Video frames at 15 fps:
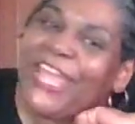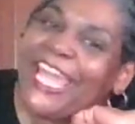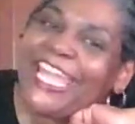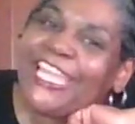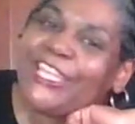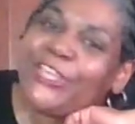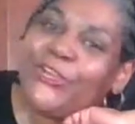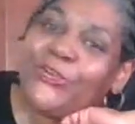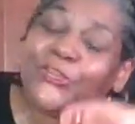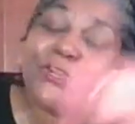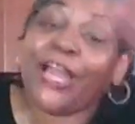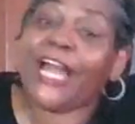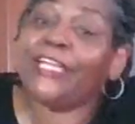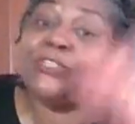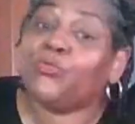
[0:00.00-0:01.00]
Thank you. You
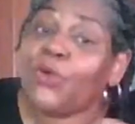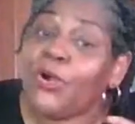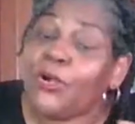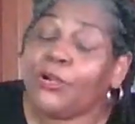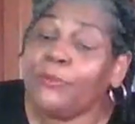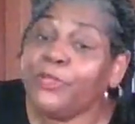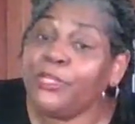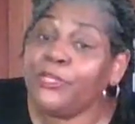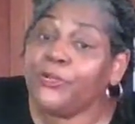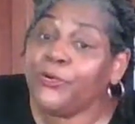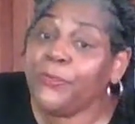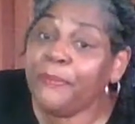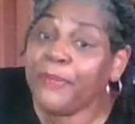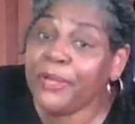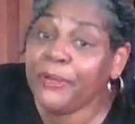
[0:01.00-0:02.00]
guys, welcome the
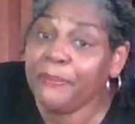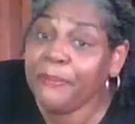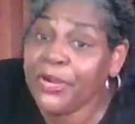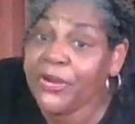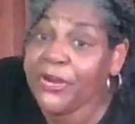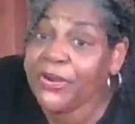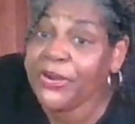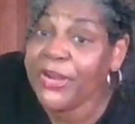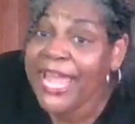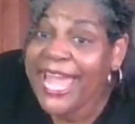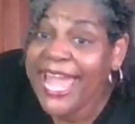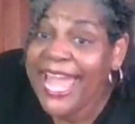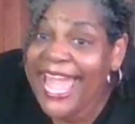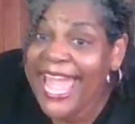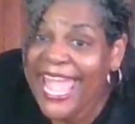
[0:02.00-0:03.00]
new member.
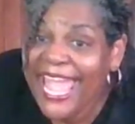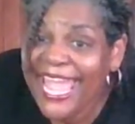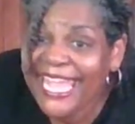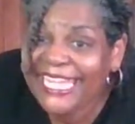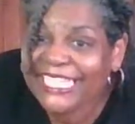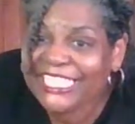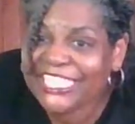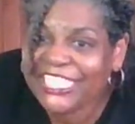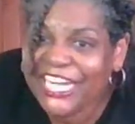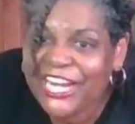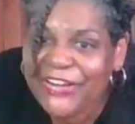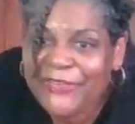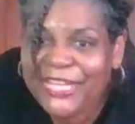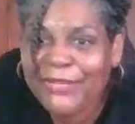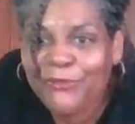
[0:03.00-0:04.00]
Hey,
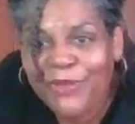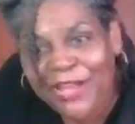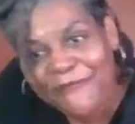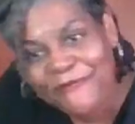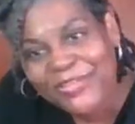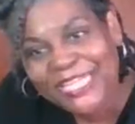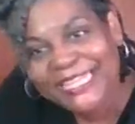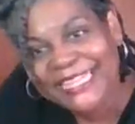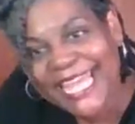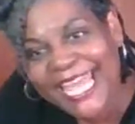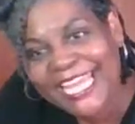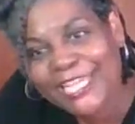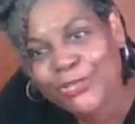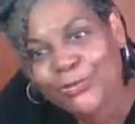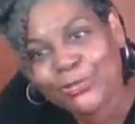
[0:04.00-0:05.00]
Sherry Ruffin,
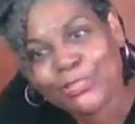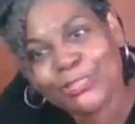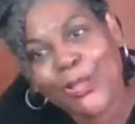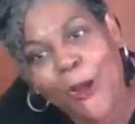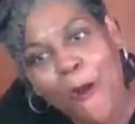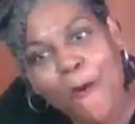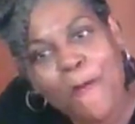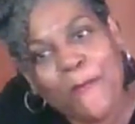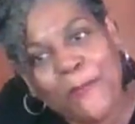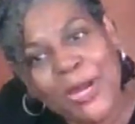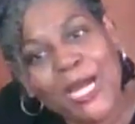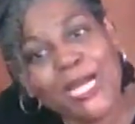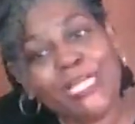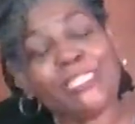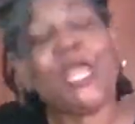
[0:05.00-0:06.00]
thank you so
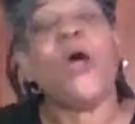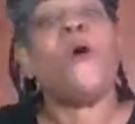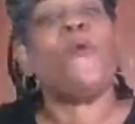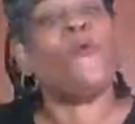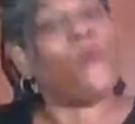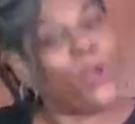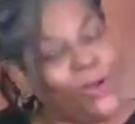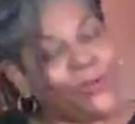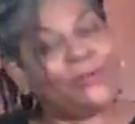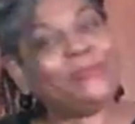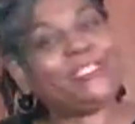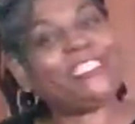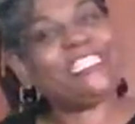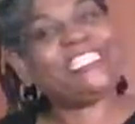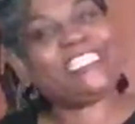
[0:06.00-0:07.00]
much. Welcome
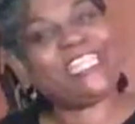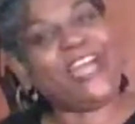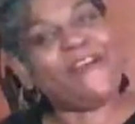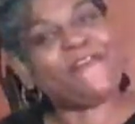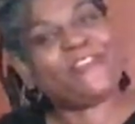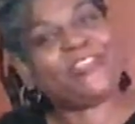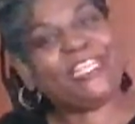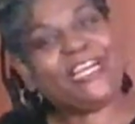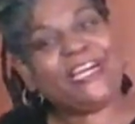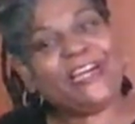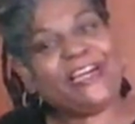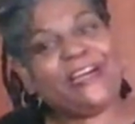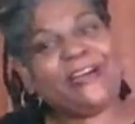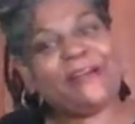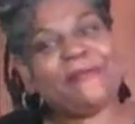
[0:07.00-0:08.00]
to the Chef
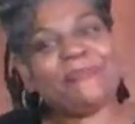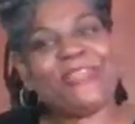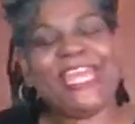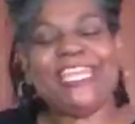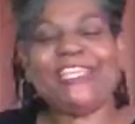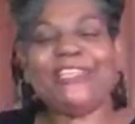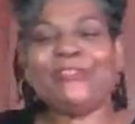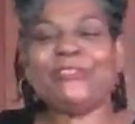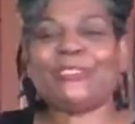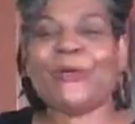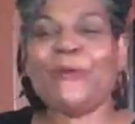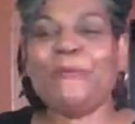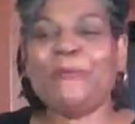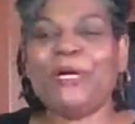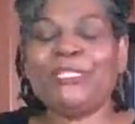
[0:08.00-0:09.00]
Club. Thank you so
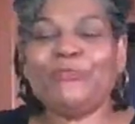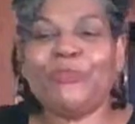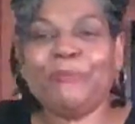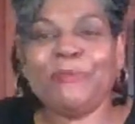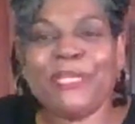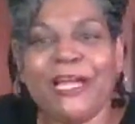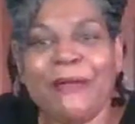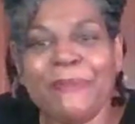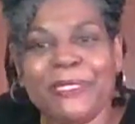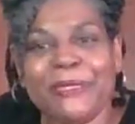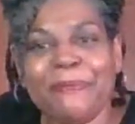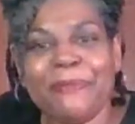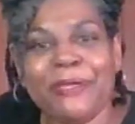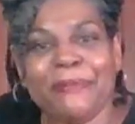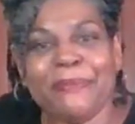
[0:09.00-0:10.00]
much for becoming
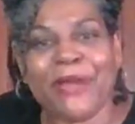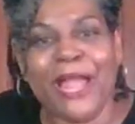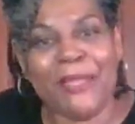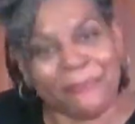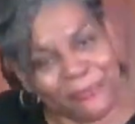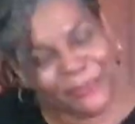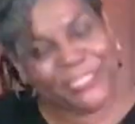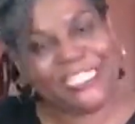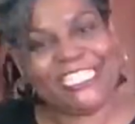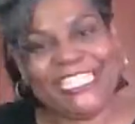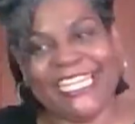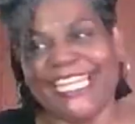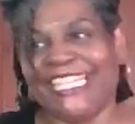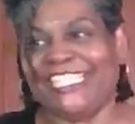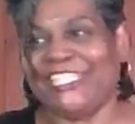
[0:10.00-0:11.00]
a member. I
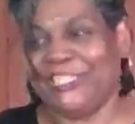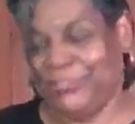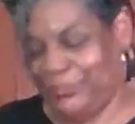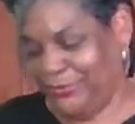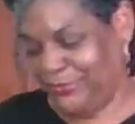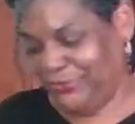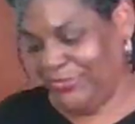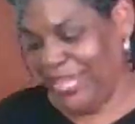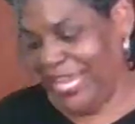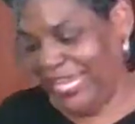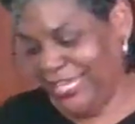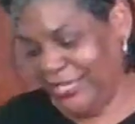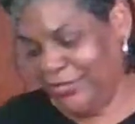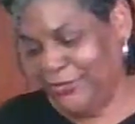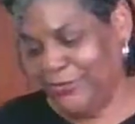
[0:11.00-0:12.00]
appreciate you.
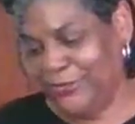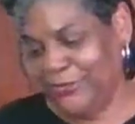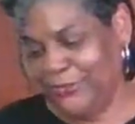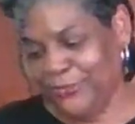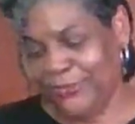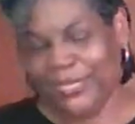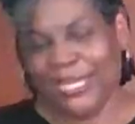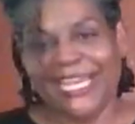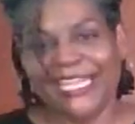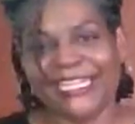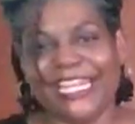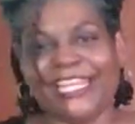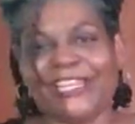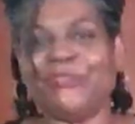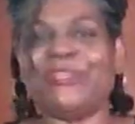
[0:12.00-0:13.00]
Thank you.
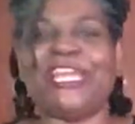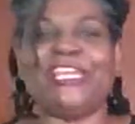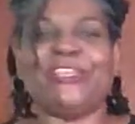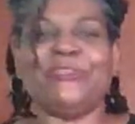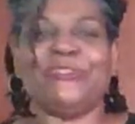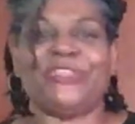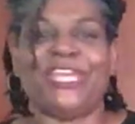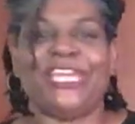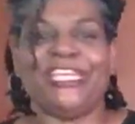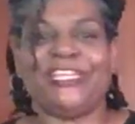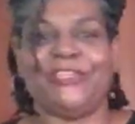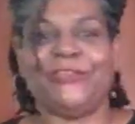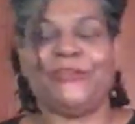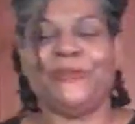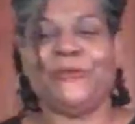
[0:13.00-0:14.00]
Thank you, thank you,
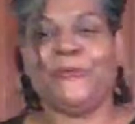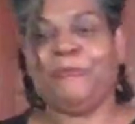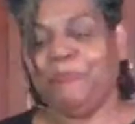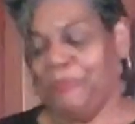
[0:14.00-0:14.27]
thank you.